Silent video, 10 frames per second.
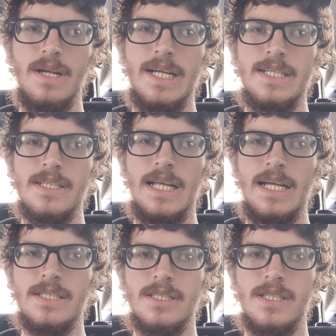what I did
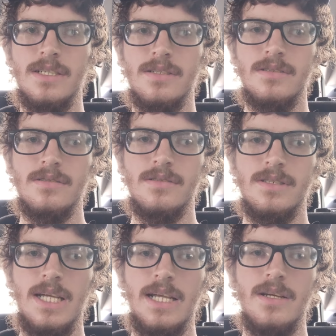last year
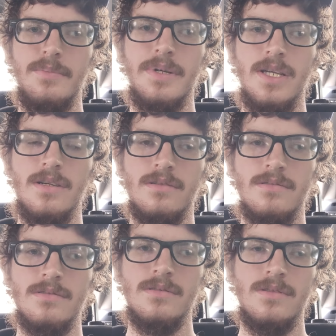take a pill